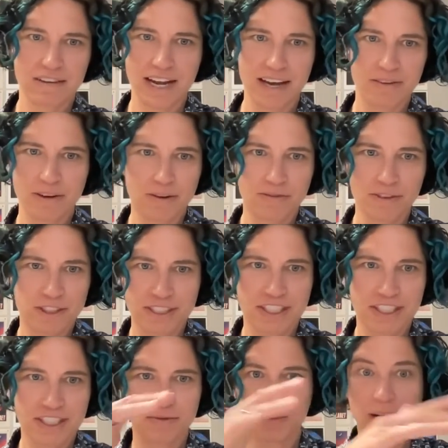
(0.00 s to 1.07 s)
Navajo First
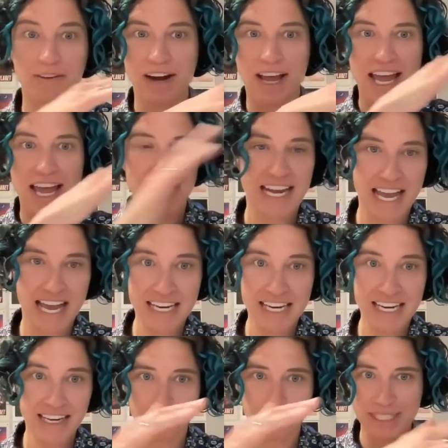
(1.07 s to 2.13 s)
Nation, whatever, any
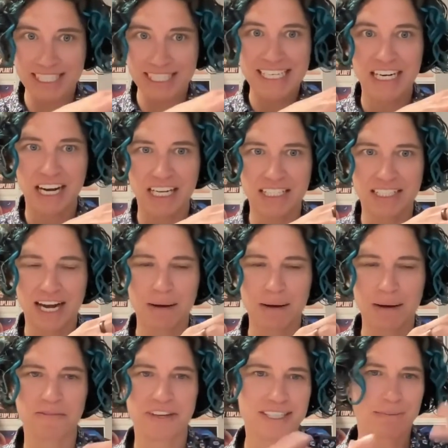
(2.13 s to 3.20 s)
kind of patina on
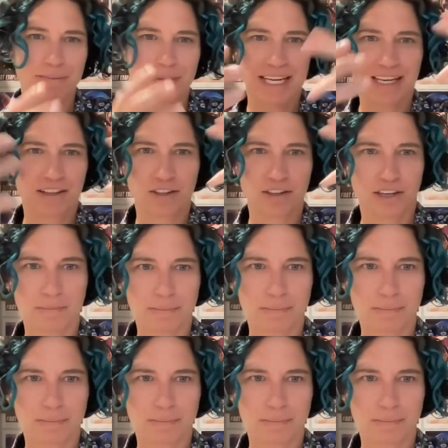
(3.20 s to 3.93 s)
top of it to make it look